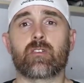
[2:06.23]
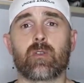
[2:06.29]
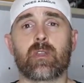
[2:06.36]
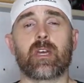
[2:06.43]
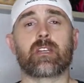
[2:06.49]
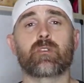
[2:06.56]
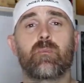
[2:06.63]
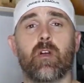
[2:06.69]
so the
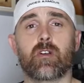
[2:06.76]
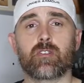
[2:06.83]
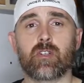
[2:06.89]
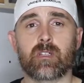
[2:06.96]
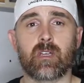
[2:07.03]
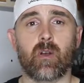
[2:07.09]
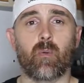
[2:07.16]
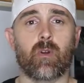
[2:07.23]
next
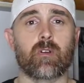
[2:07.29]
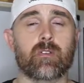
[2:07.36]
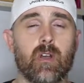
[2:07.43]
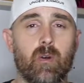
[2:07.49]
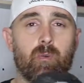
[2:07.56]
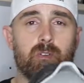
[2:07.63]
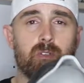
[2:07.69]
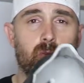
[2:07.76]
project I worked
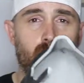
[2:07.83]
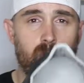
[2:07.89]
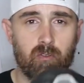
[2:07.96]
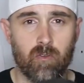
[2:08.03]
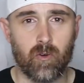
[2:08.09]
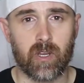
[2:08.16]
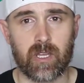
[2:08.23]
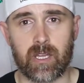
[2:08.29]
on was a
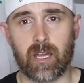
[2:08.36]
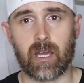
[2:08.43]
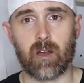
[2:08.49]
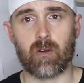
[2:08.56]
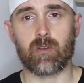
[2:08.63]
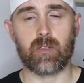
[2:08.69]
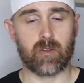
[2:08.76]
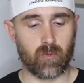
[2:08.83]
Wolverine
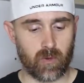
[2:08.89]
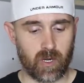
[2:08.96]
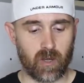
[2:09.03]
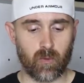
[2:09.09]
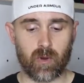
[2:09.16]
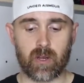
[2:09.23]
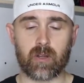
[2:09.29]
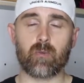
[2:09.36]
Cap, and what I
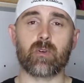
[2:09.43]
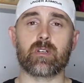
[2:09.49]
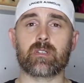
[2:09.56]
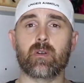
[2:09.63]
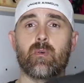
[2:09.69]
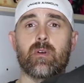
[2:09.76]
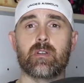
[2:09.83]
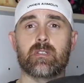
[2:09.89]

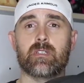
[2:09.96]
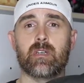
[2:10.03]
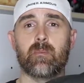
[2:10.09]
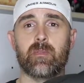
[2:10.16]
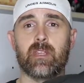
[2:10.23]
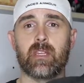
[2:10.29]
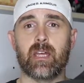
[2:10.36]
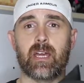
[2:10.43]
wanted
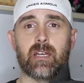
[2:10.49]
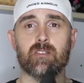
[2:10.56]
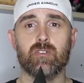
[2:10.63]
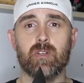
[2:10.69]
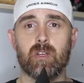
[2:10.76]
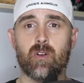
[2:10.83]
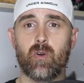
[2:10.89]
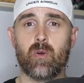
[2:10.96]
something that
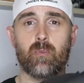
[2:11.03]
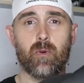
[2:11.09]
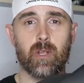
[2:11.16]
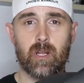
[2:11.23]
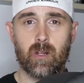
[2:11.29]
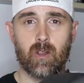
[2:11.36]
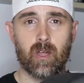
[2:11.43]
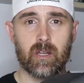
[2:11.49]
actually
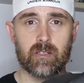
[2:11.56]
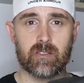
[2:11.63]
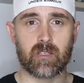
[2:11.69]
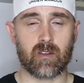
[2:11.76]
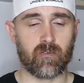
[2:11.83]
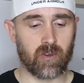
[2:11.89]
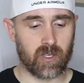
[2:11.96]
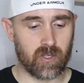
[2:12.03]
incorporated a lot of
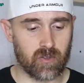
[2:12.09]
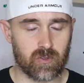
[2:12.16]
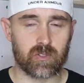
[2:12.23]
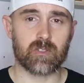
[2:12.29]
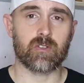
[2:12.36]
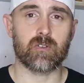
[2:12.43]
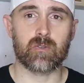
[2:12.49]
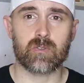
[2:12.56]
stuff I usually
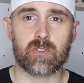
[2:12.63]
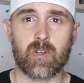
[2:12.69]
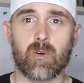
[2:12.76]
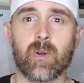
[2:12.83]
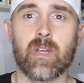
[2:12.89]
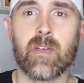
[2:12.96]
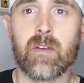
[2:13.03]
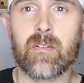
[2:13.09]
do. So
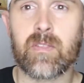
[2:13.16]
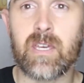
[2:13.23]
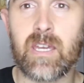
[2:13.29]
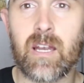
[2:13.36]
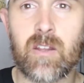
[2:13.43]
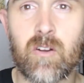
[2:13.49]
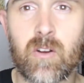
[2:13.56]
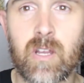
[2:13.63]
the
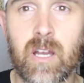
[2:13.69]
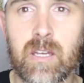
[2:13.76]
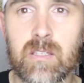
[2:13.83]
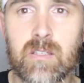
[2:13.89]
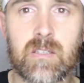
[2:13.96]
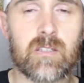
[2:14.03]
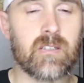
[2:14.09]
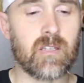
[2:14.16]

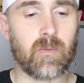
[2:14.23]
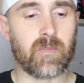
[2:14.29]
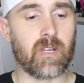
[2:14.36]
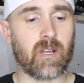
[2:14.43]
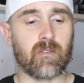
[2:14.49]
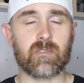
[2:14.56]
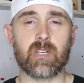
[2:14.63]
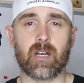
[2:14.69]
undercuts is something
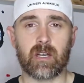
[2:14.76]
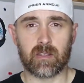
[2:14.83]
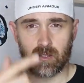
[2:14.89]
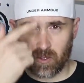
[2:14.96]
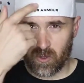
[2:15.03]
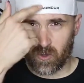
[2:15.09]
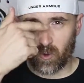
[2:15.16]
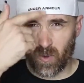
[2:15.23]
I've done, the
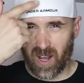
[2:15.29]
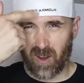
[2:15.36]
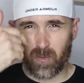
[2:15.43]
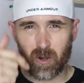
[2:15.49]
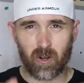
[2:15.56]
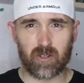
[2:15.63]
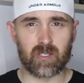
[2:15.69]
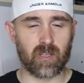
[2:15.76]
little growl
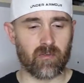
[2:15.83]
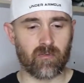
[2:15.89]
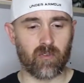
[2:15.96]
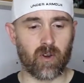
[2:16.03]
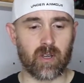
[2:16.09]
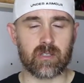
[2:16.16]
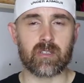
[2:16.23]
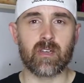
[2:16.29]
marks up
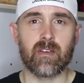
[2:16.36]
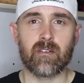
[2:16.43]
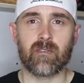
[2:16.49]
front.